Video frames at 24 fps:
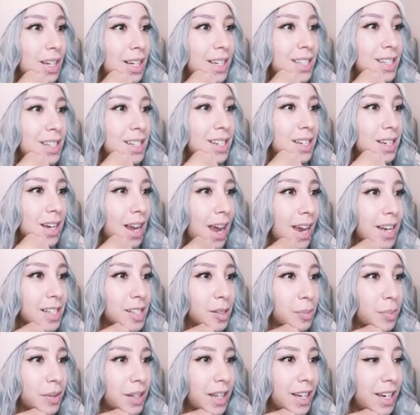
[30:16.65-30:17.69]
That's a
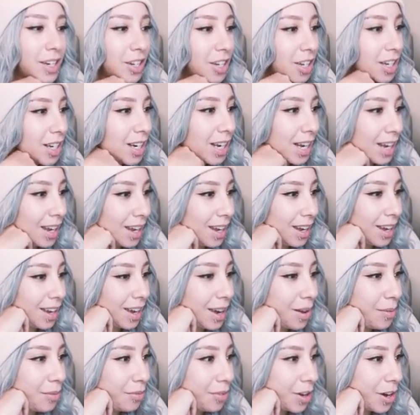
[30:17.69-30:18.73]
nice plain hoodie.
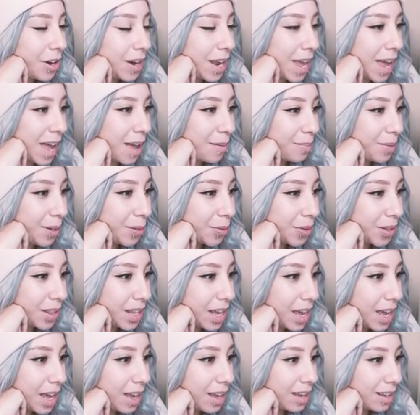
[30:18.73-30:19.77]
I'm very happy with
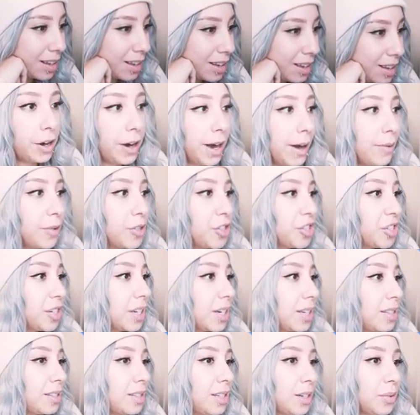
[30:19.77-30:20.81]
that. All right, we're just
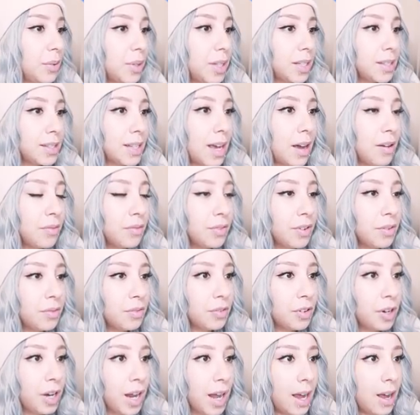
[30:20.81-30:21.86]
gonna stick with this outfit
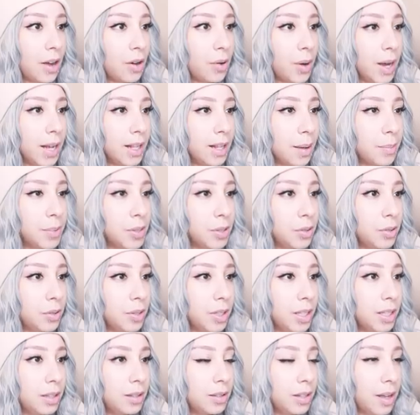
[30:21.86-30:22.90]
for now. I
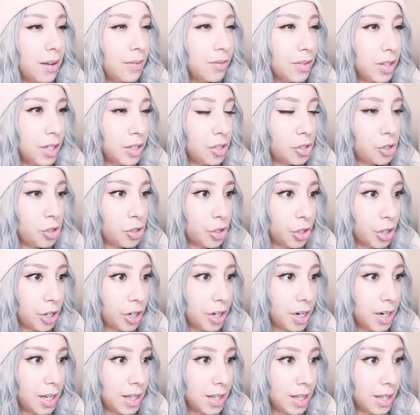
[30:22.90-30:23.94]
absolutely love this
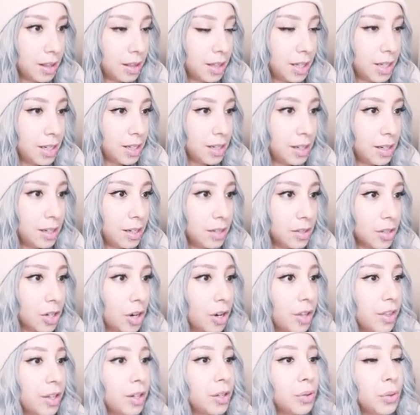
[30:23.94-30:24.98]
shirt. And then these
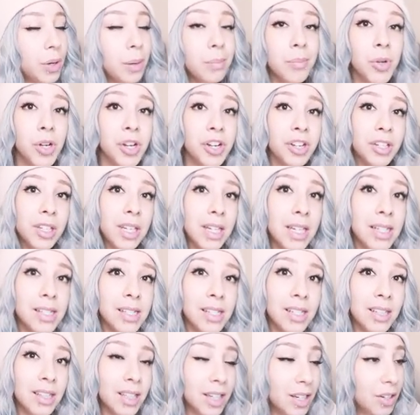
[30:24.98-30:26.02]
are the Grim Cookies
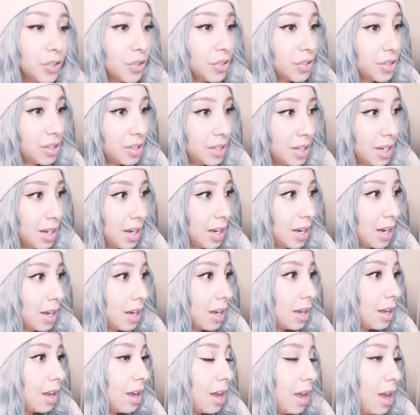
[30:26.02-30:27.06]

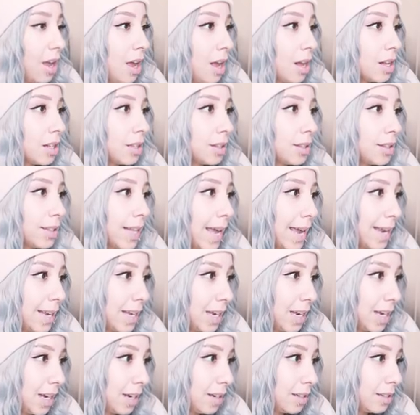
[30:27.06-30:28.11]
Deligracy
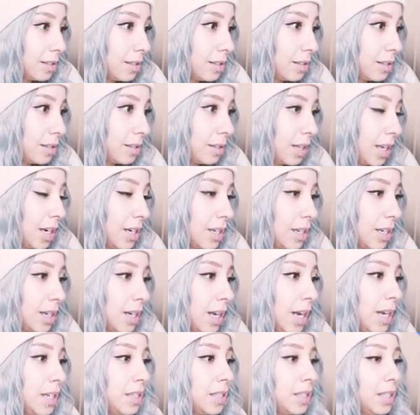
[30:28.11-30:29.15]
leggings. They did
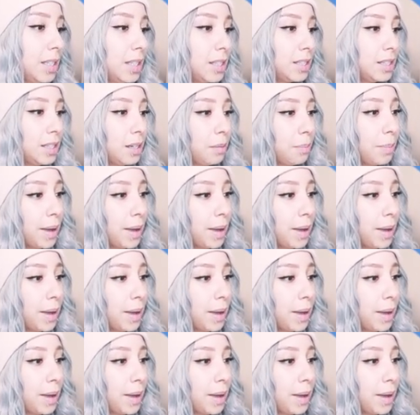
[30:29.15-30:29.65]
a C C